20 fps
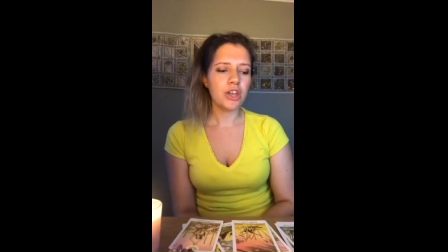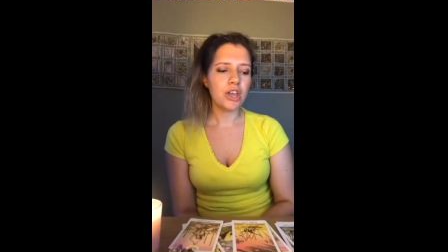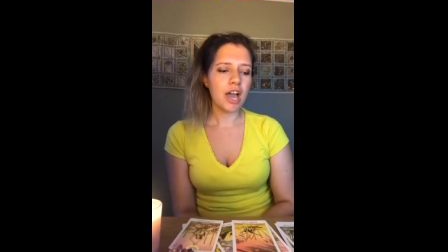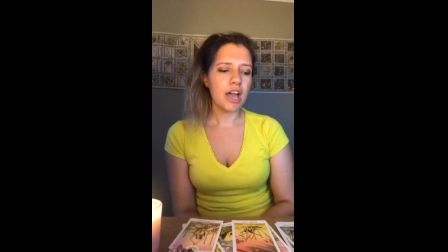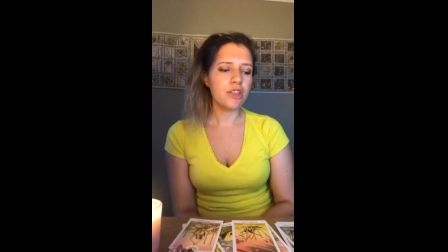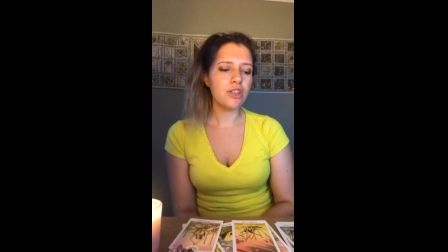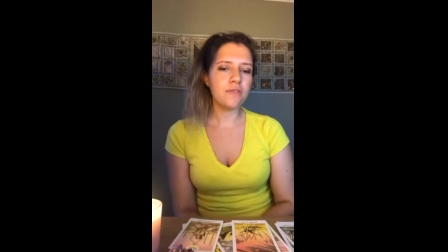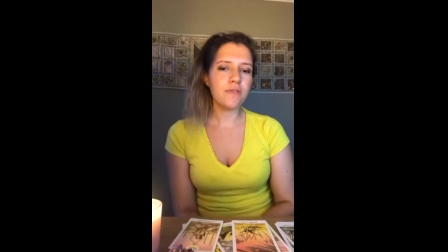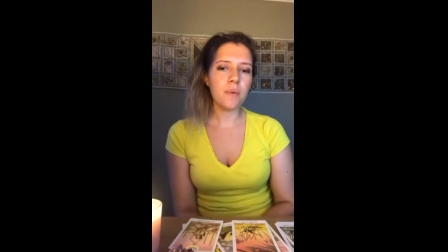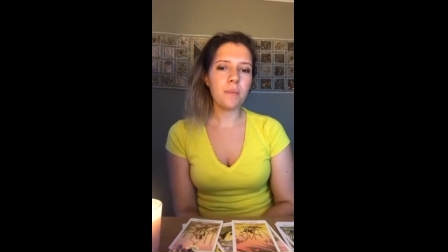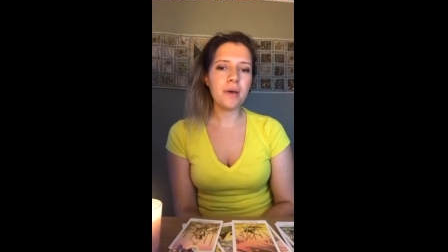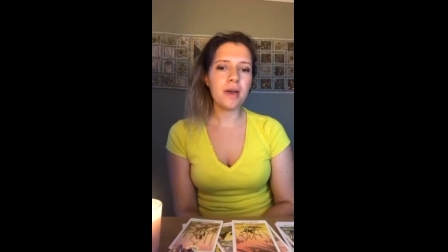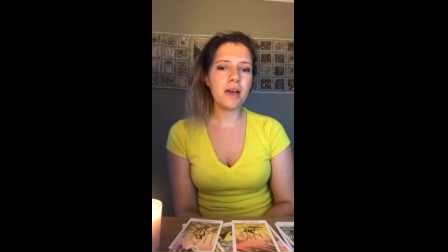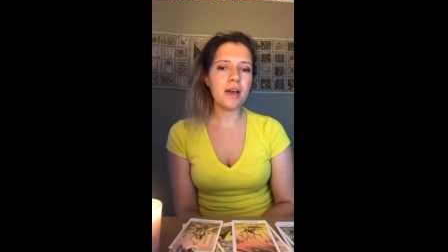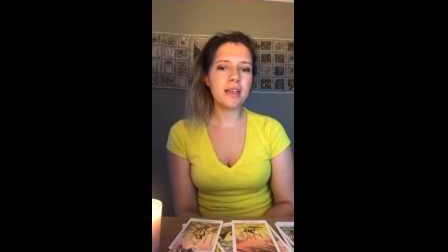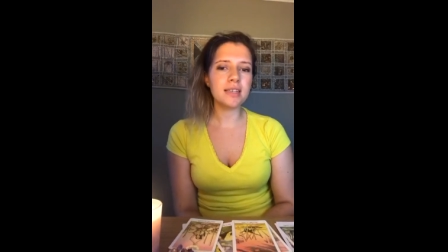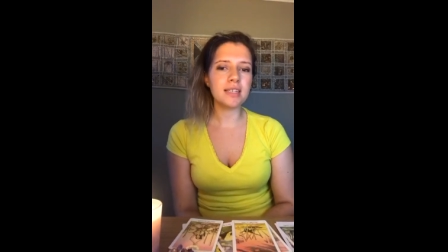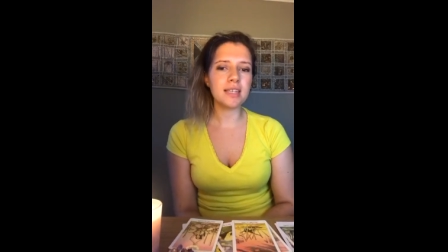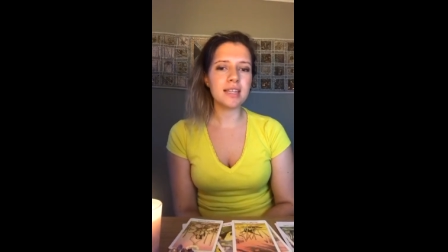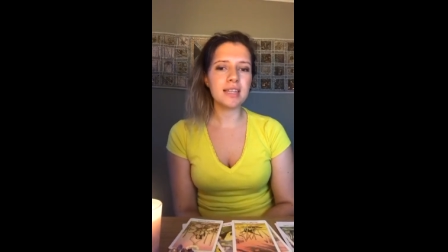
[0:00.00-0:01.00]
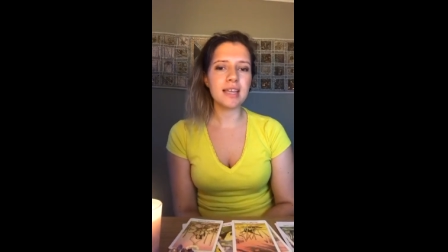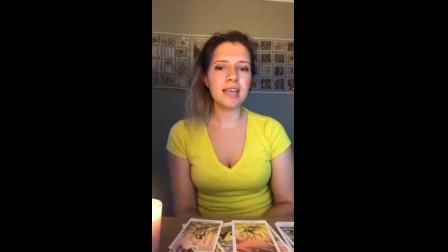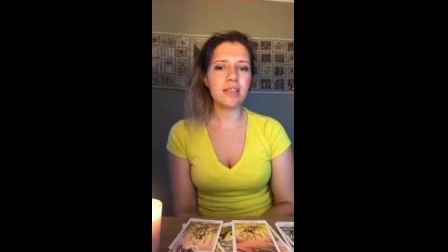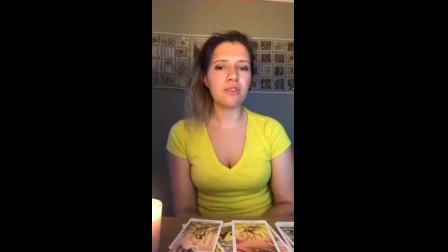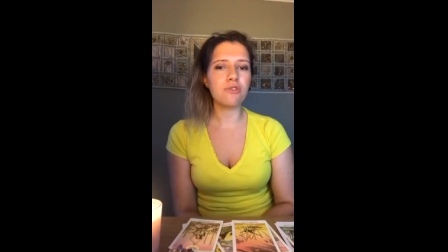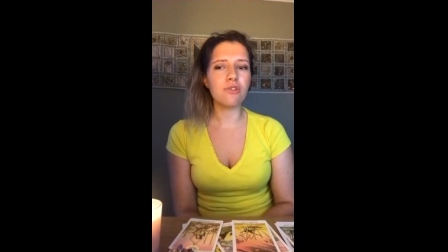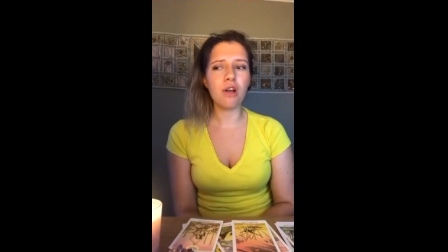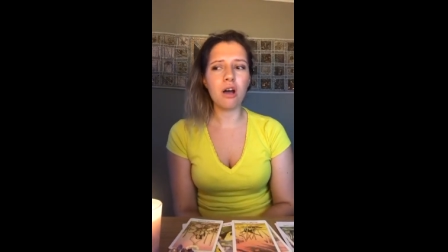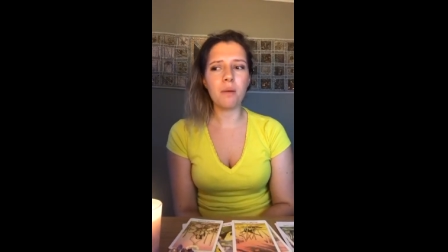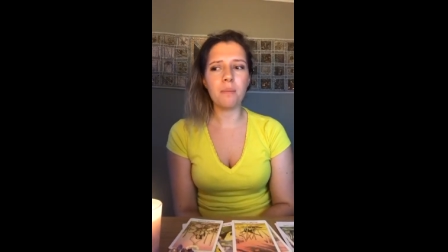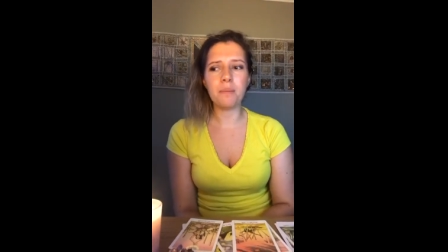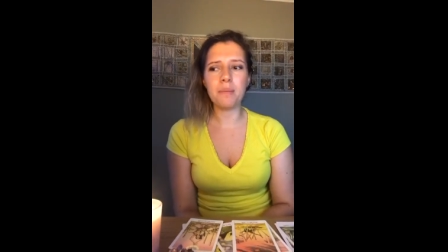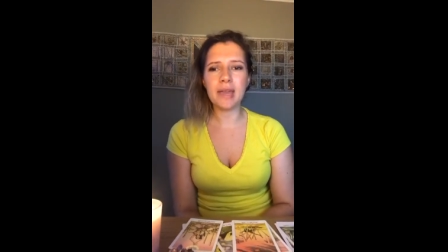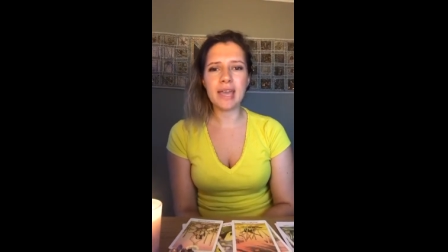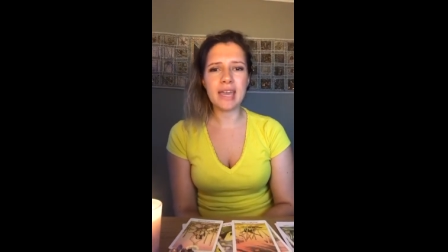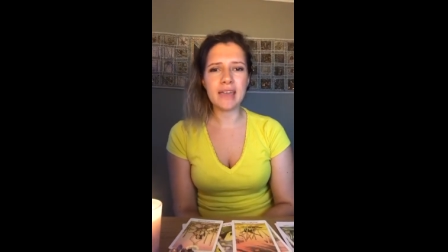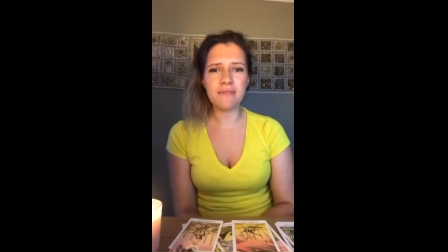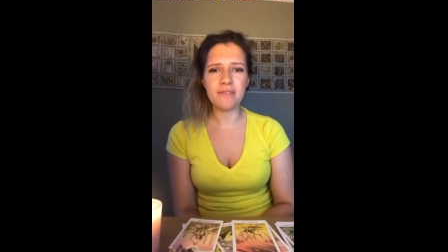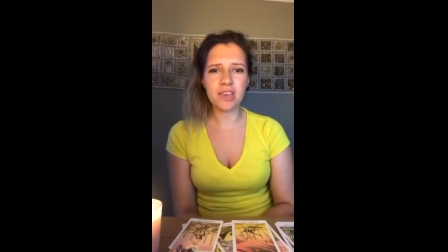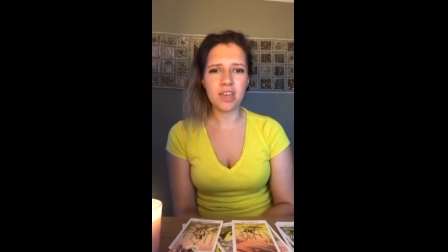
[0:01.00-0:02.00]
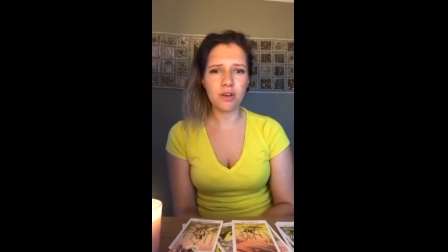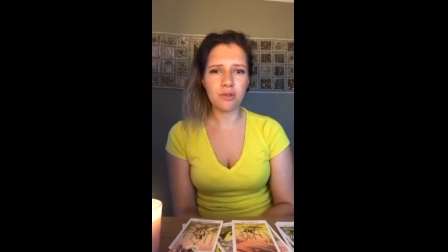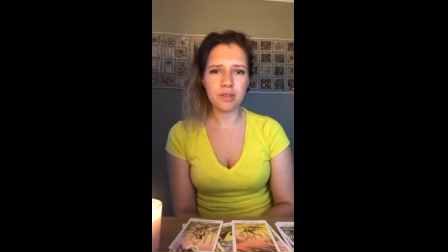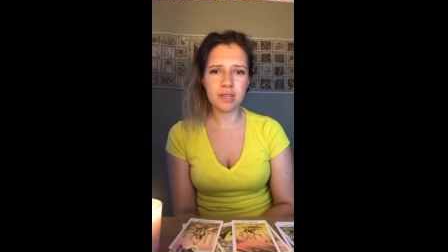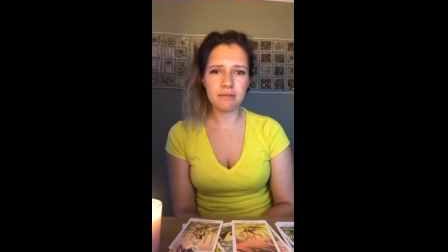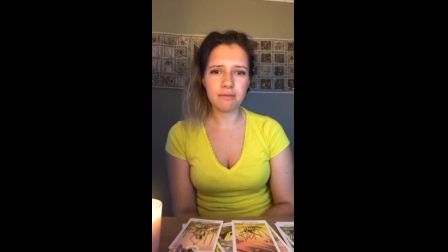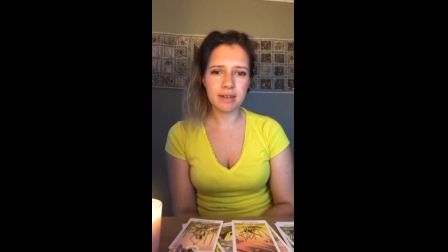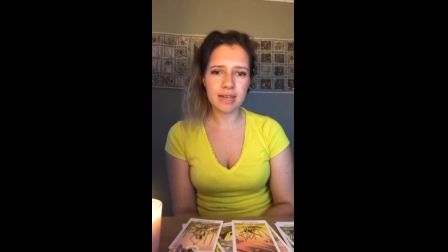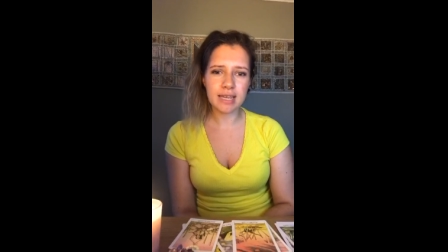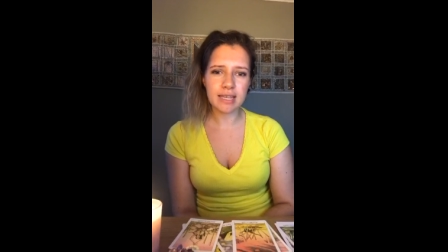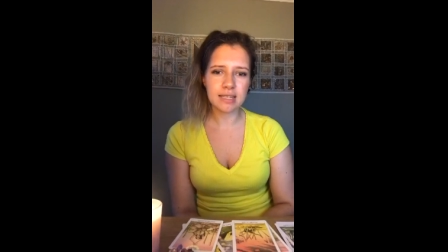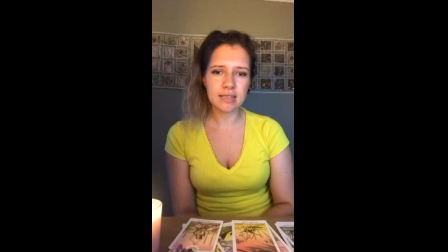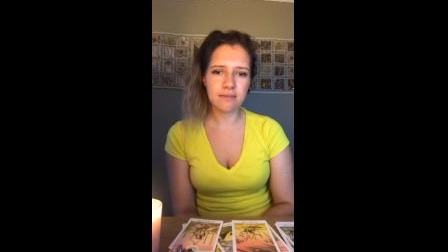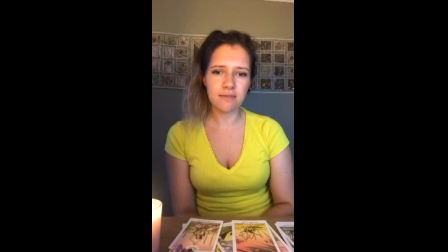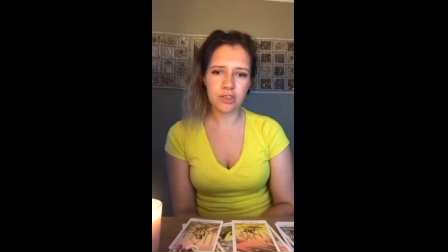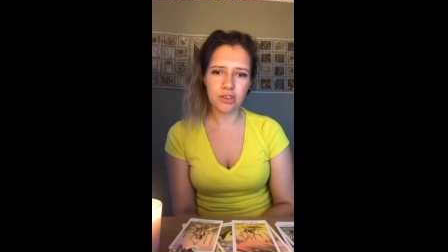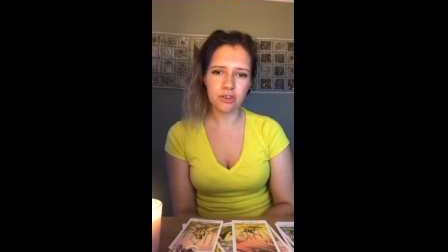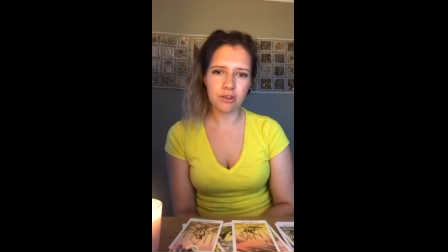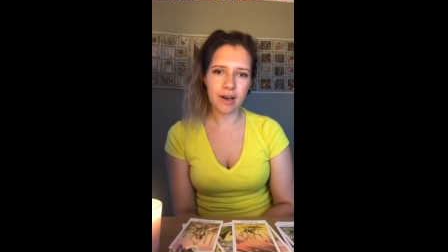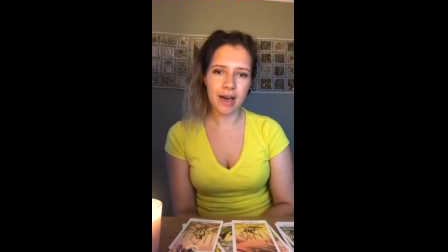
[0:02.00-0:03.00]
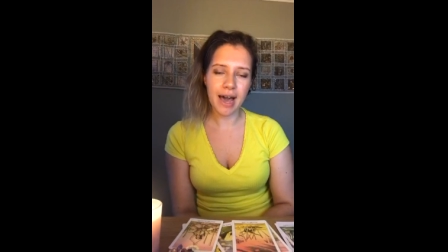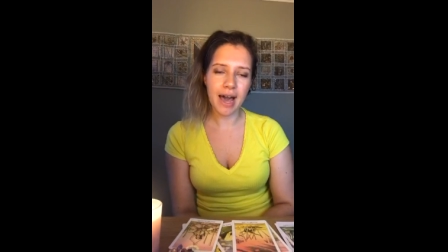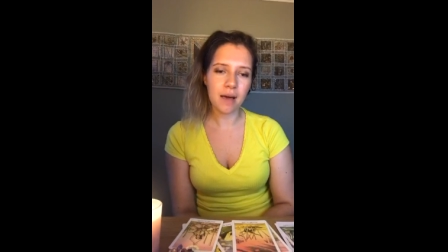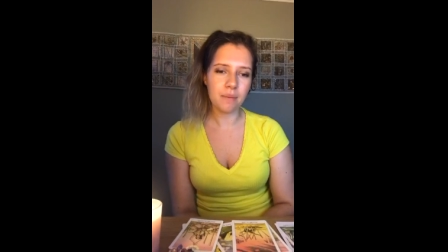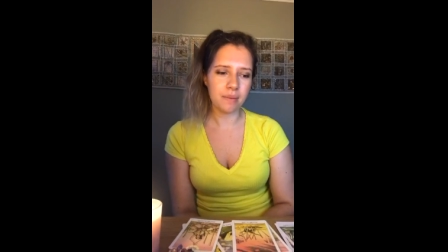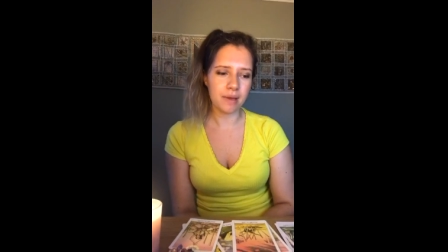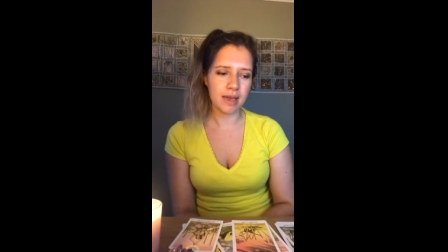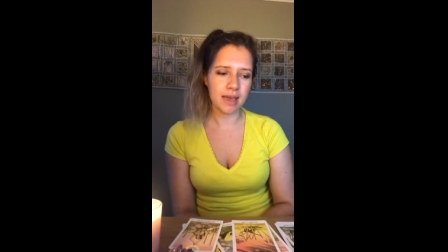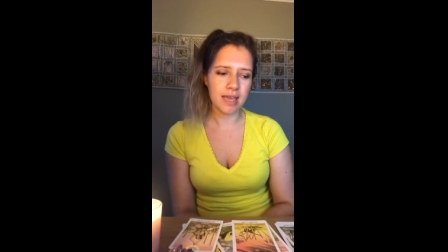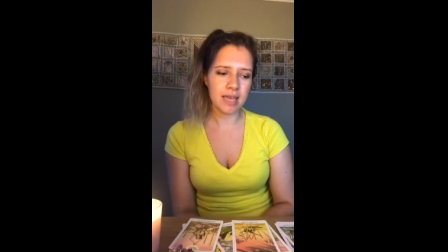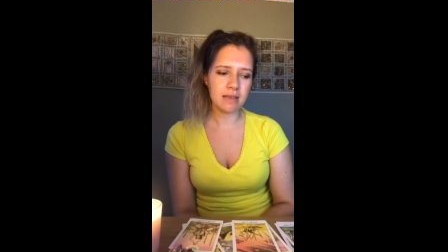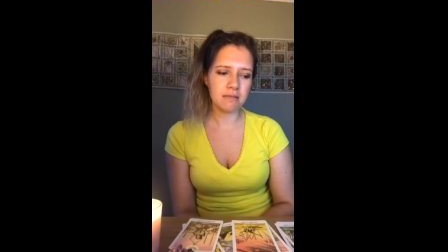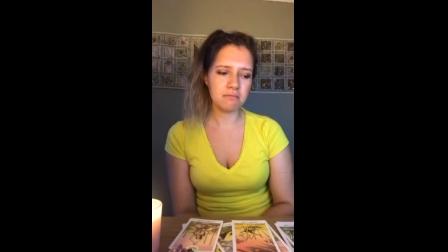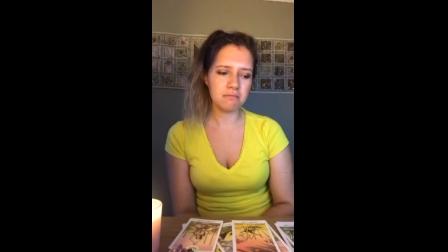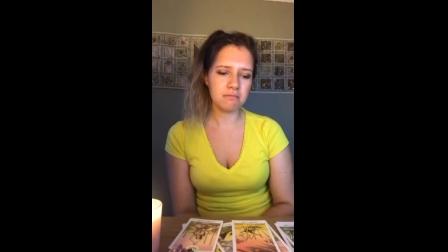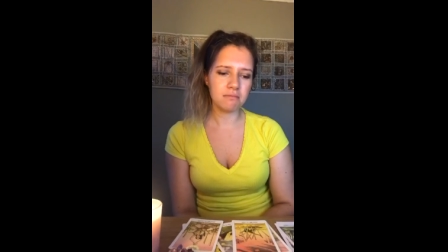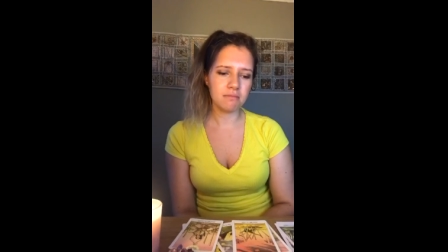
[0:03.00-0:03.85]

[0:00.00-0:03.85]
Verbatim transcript: Another person cannot be the only reason that you're happy.